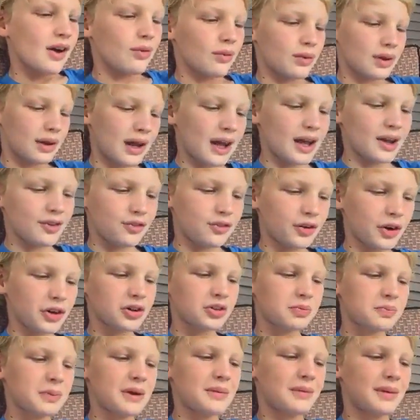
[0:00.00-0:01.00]
When I
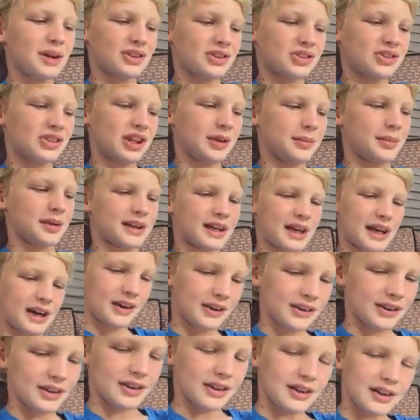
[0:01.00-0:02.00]
first made my Steam
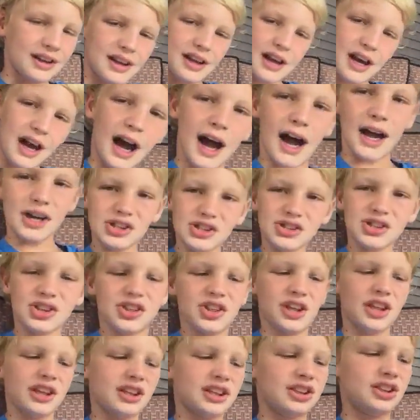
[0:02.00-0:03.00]
account, I used
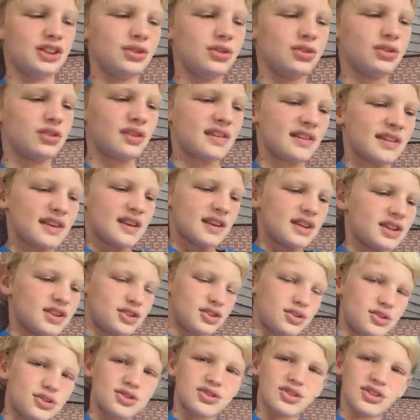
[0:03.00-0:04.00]
to think
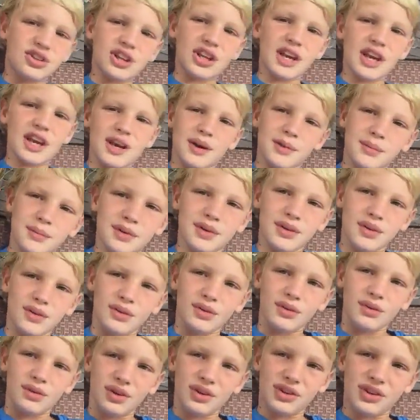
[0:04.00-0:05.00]
username
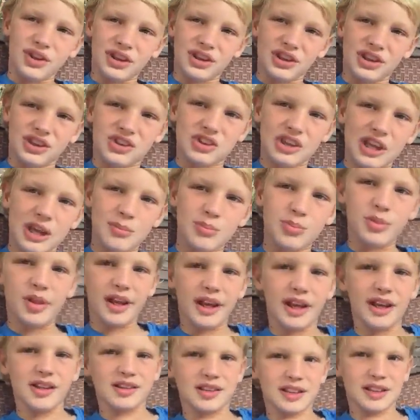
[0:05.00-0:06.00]
was like the same
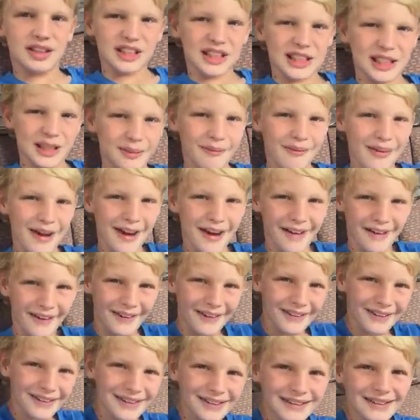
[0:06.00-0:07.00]
thing as
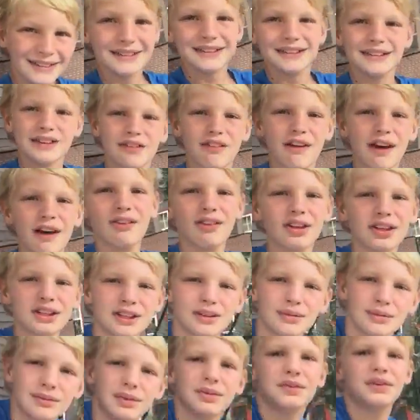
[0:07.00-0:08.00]
email. Why do I
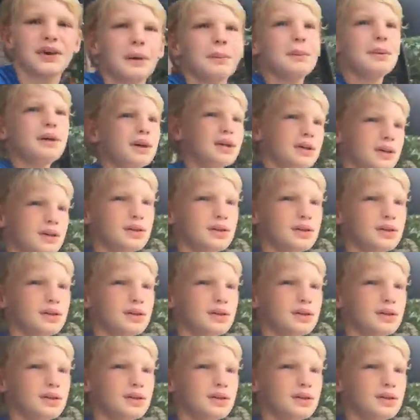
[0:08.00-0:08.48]
keep moving? I'm